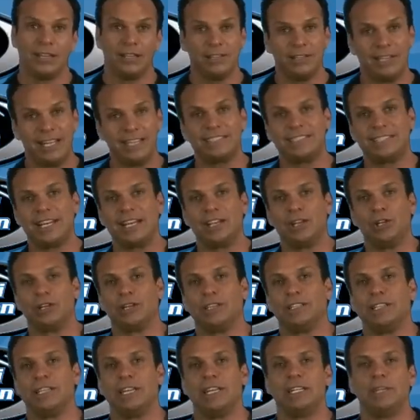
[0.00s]
Let's take a look
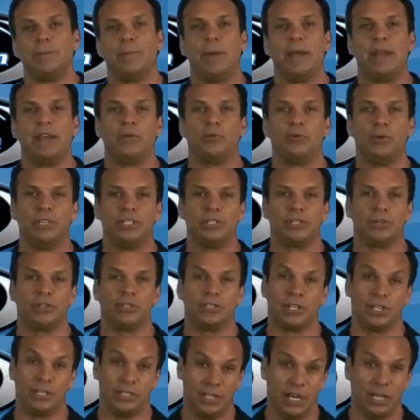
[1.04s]
at the independent
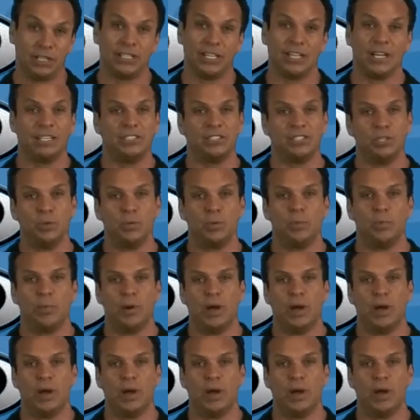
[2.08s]
research conducted on Super